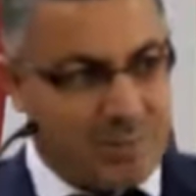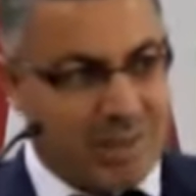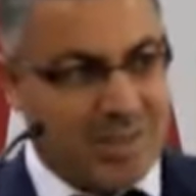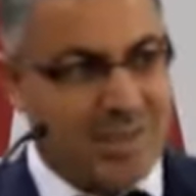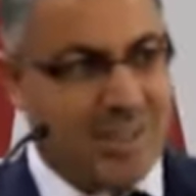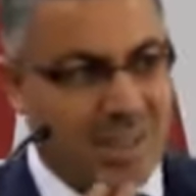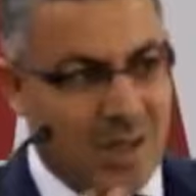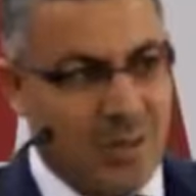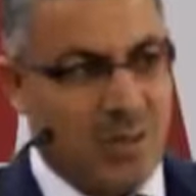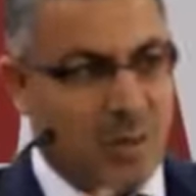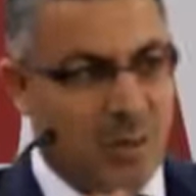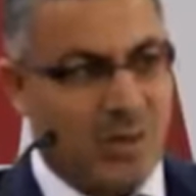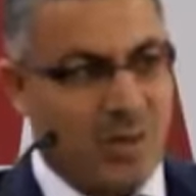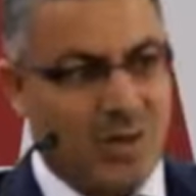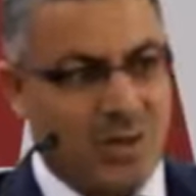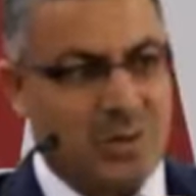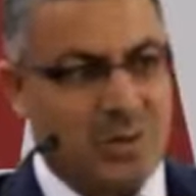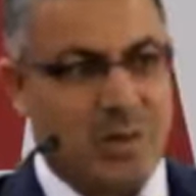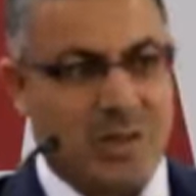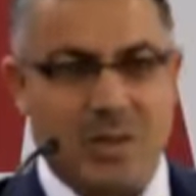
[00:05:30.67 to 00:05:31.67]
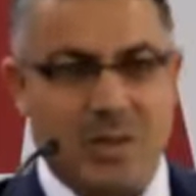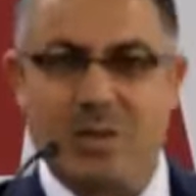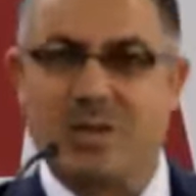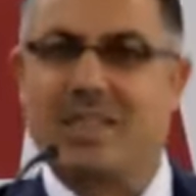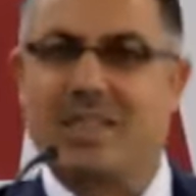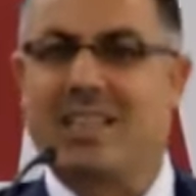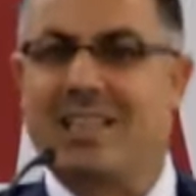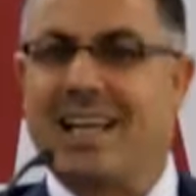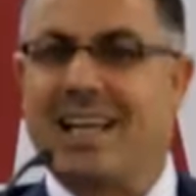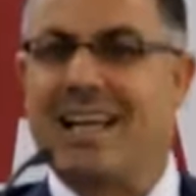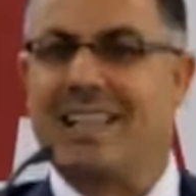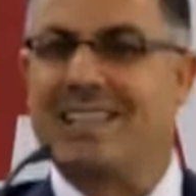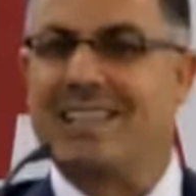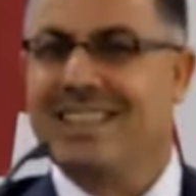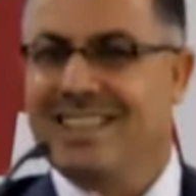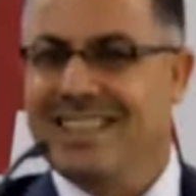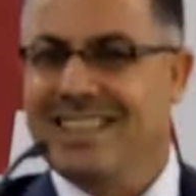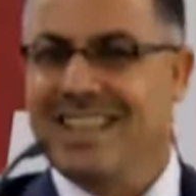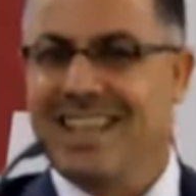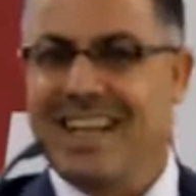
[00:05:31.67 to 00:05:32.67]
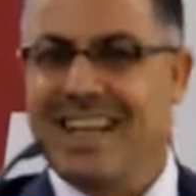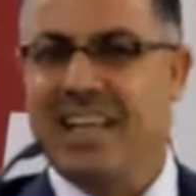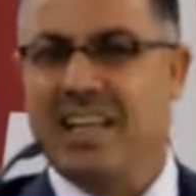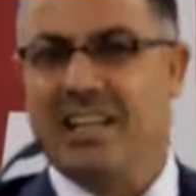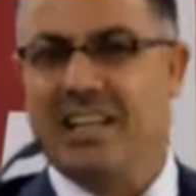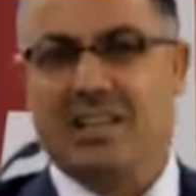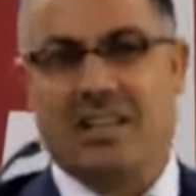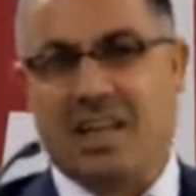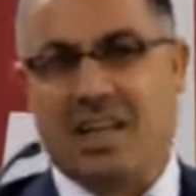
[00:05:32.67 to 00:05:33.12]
But we will not be using that here.